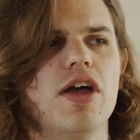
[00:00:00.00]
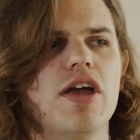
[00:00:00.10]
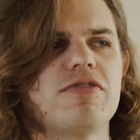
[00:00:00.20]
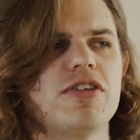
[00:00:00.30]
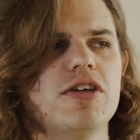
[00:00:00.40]

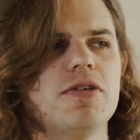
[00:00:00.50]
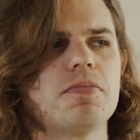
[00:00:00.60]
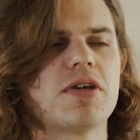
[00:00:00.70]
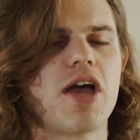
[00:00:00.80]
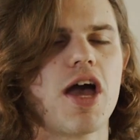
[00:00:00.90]
If the
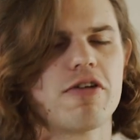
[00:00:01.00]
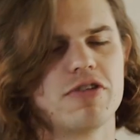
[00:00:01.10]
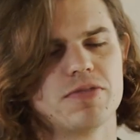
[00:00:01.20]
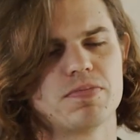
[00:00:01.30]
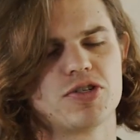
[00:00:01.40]

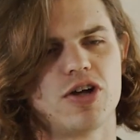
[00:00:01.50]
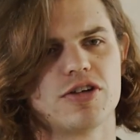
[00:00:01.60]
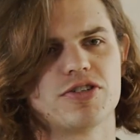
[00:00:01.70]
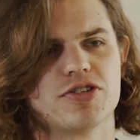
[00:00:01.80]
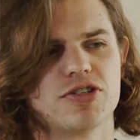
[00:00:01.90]
carer
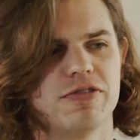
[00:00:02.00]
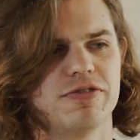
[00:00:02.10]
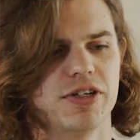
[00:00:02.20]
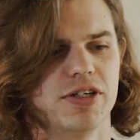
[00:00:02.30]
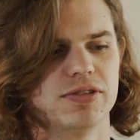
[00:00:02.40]
starts to
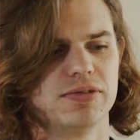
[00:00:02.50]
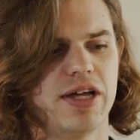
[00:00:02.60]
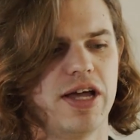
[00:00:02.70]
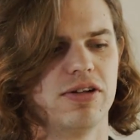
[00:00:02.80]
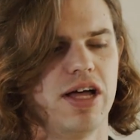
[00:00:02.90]
suffer
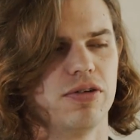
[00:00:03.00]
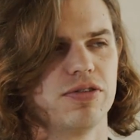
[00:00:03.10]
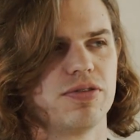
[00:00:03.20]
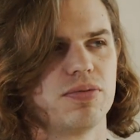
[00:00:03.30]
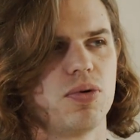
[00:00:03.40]
ill
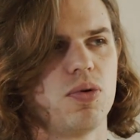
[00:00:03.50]
health,